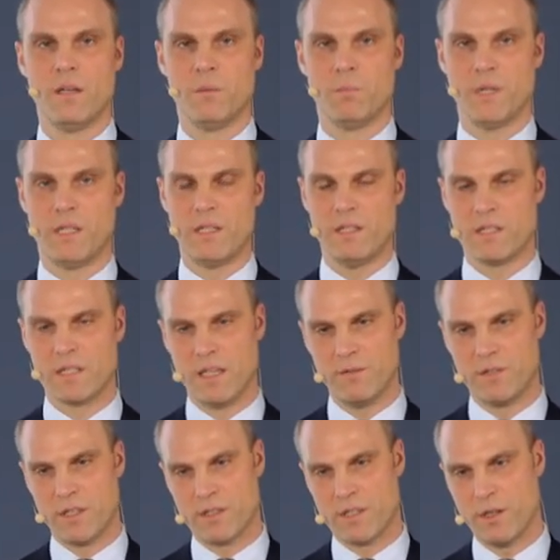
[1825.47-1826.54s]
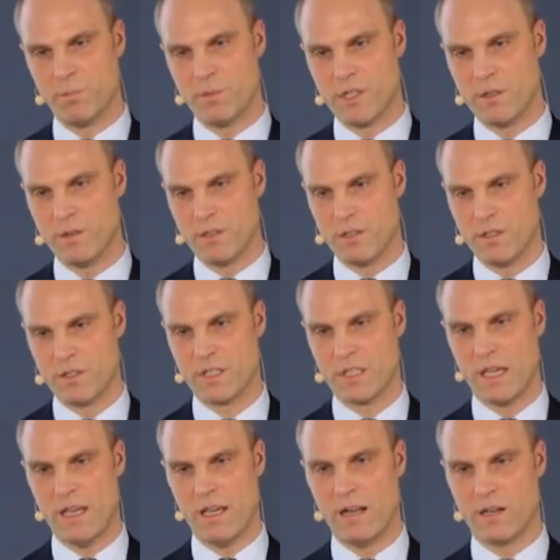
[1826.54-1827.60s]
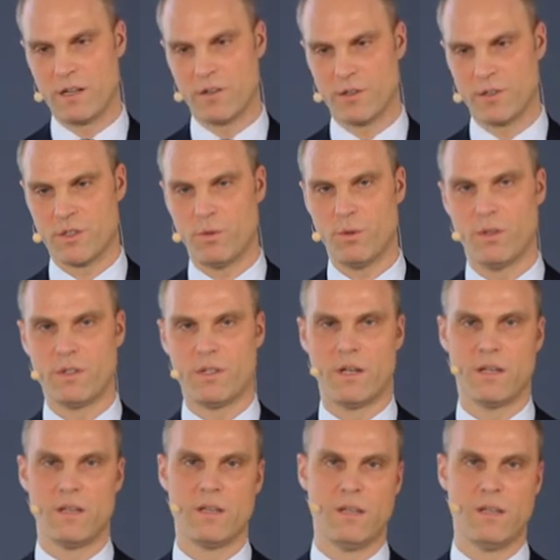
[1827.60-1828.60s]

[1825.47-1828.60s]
But this gives us the opportunity to scale across all the